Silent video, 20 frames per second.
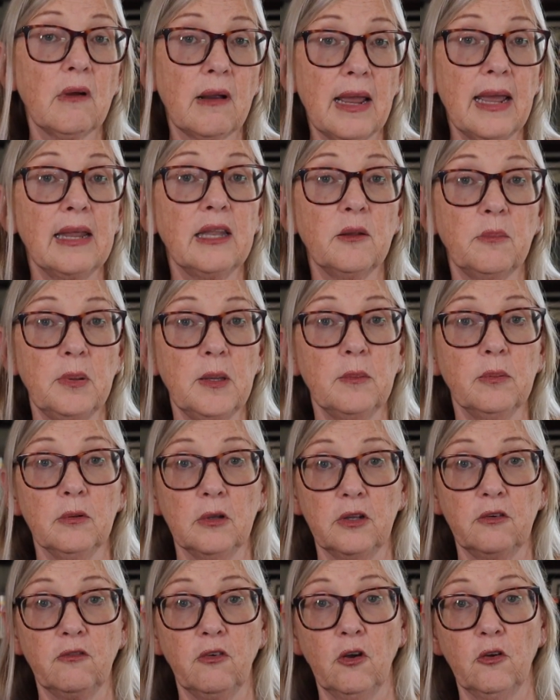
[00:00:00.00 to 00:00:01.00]
and the
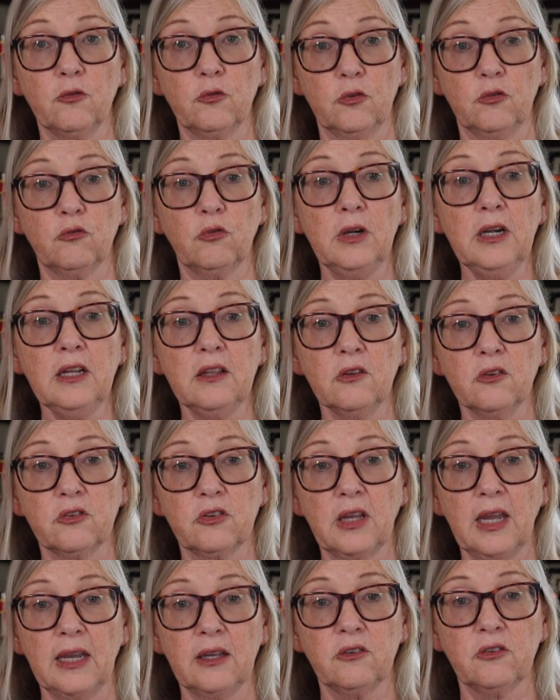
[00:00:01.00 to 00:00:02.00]
people involved with treating those
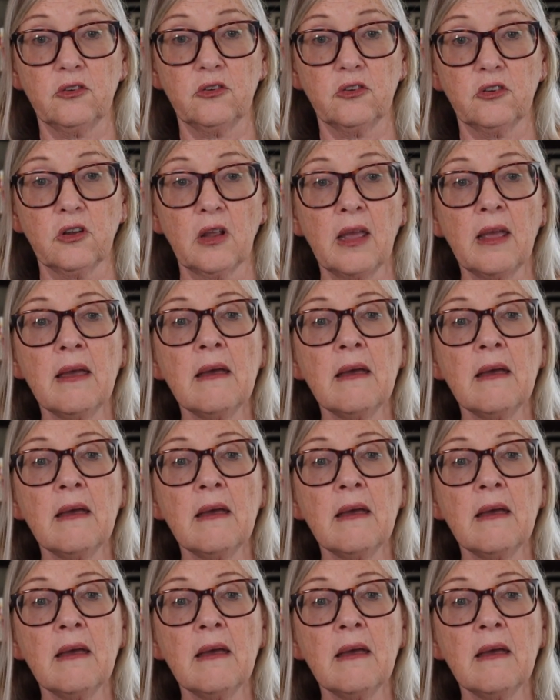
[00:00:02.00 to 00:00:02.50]
cancers.